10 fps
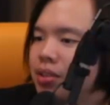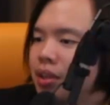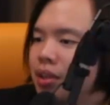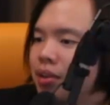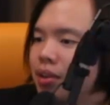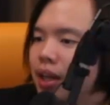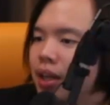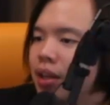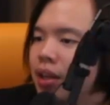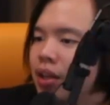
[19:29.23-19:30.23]
Right.
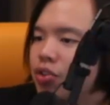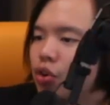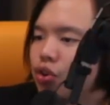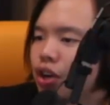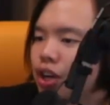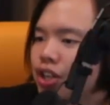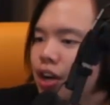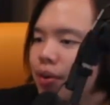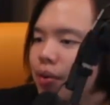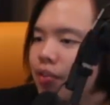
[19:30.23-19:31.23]
Joshua sharing
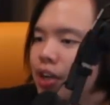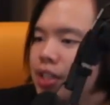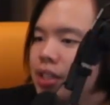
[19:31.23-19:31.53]
with us,